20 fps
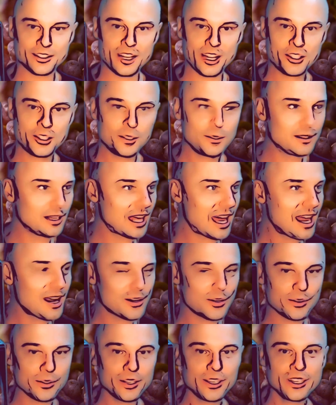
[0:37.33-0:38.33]
not too
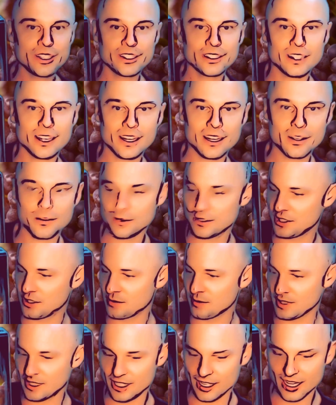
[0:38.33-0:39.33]
loud, which is
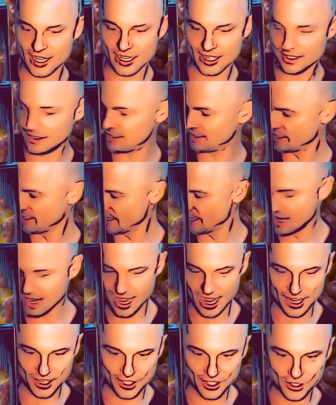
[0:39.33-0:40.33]
really nice.
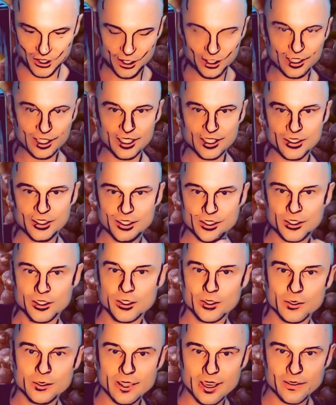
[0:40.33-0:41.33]
I did just listen
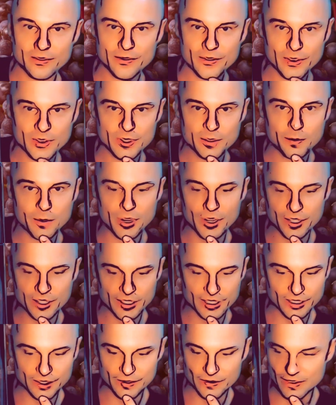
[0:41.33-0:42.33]
to that first part of
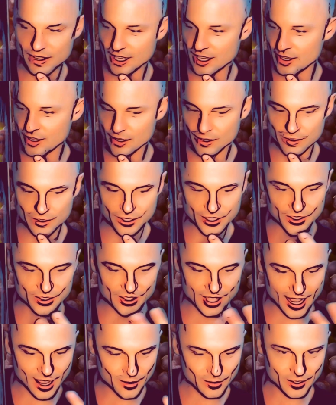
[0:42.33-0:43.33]
the video. The
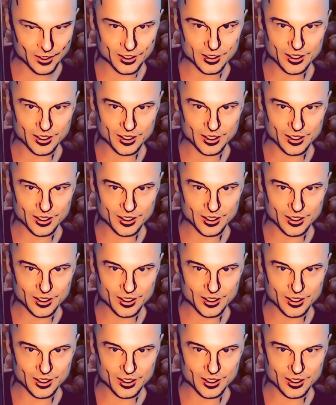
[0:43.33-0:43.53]
sound is